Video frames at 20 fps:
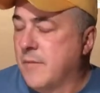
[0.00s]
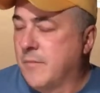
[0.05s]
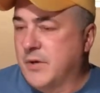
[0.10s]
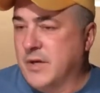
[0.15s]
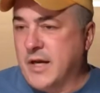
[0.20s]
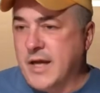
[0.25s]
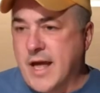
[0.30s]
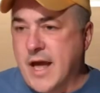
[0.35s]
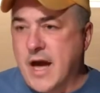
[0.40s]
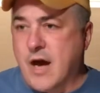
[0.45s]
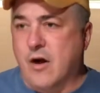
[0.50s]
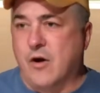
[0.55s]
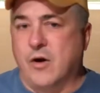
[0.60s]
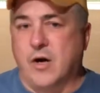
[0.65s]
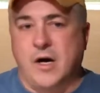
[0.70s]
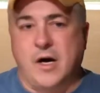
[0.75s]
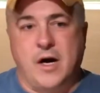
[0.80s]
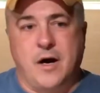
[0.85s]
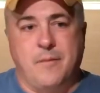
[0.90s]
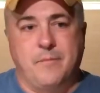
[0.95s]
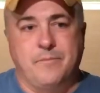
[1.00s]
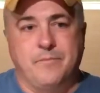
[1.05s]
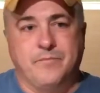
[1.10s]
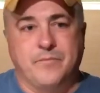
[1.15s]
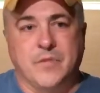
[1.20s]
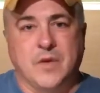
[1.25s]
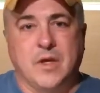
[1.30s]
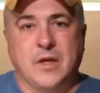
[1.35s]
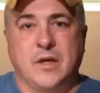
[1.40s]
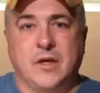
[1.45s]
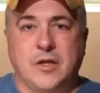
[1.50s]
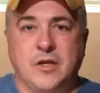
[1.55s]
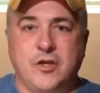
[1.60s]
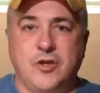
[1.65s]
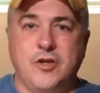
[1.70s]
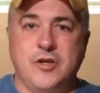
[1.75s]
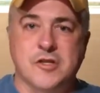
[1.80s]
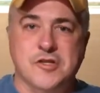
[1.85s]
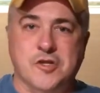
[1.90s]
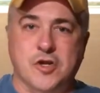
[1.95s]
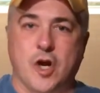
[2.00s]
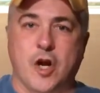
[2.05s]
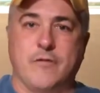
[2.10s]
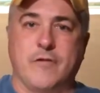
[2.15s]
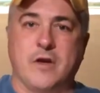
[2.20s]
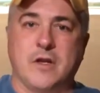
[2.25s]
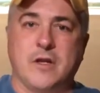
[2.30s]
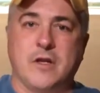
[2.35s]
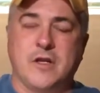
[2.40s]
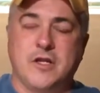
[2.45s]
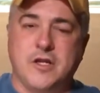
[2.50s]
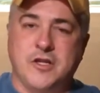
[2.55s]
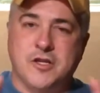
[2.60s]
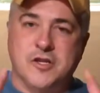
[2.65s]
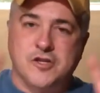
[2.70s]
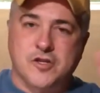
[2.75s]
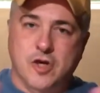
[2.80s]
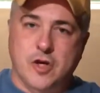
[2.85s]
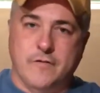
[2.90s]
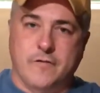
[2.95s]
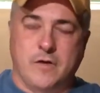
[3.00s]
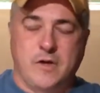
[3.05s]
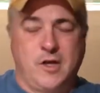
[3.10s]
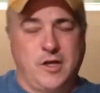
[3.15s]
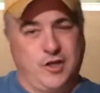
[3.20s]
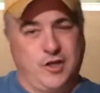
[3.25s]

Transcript: But anyhow, you deserve it. You deserve